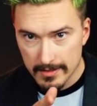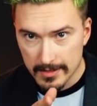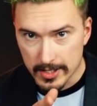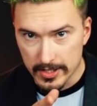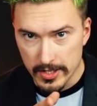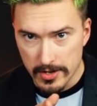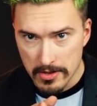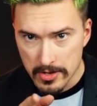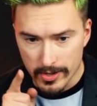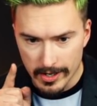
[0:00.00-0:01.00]
let's continue
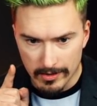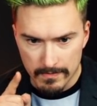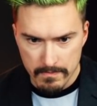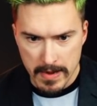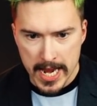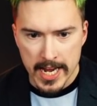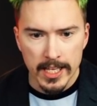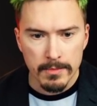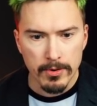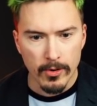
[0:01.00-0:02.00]
the tutorial.
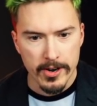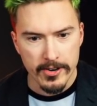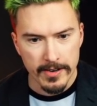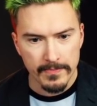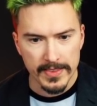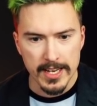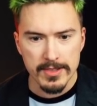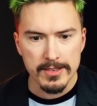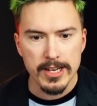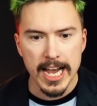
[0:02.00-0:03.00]
Making the border. Now
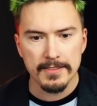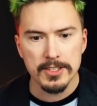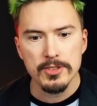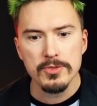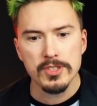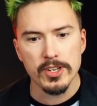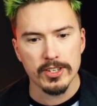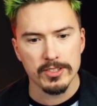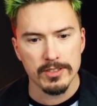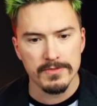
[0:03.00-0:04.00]
that we have two
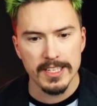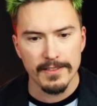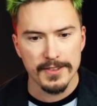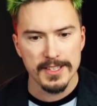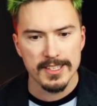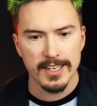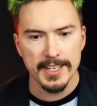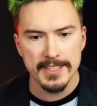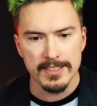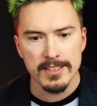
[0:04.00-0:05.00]
circles of different
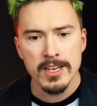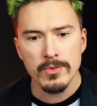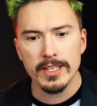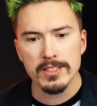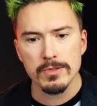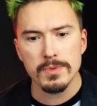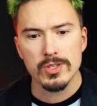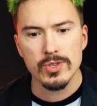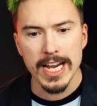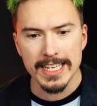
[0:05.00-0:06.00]
sizes, we can
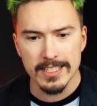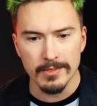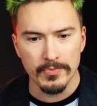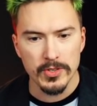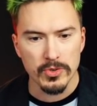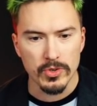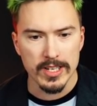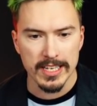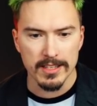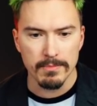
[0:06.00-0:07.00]
subtract them to
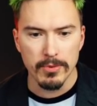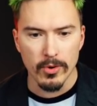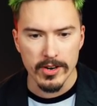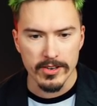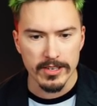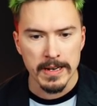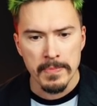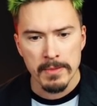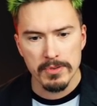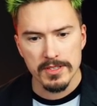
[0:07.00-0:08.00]
create the border.
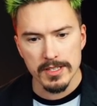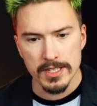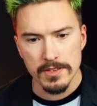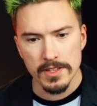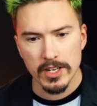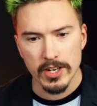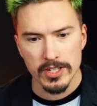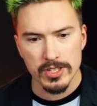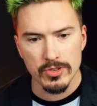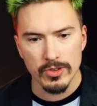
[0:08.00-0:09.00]
Position the
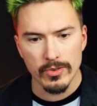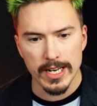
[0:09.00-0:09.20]
cursor to the